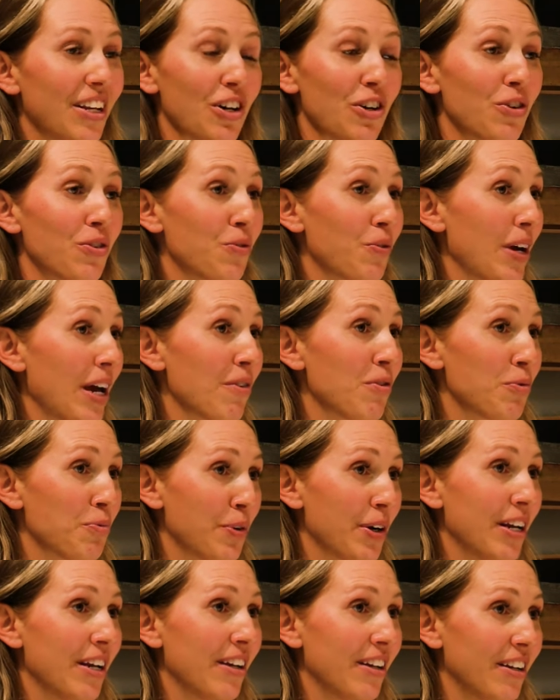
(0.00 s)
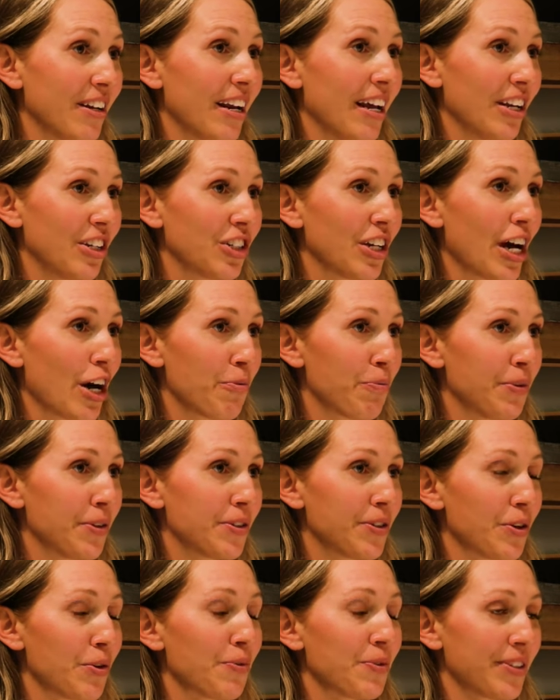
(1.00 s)
No, we have a pretty good age gap. It's
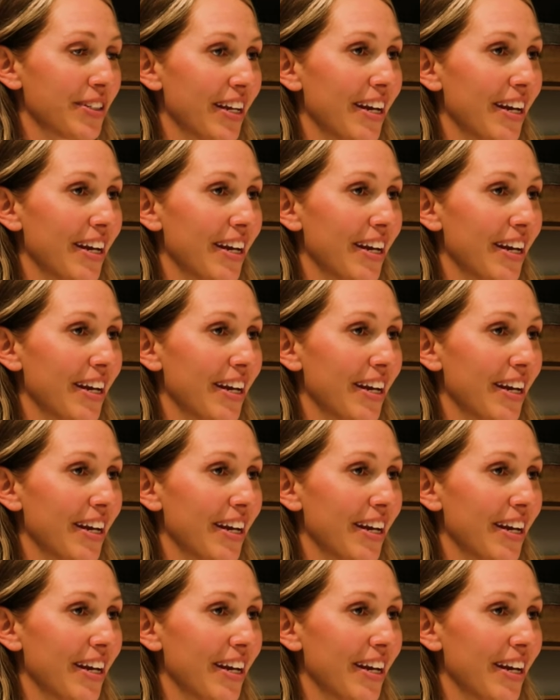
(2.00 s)
almost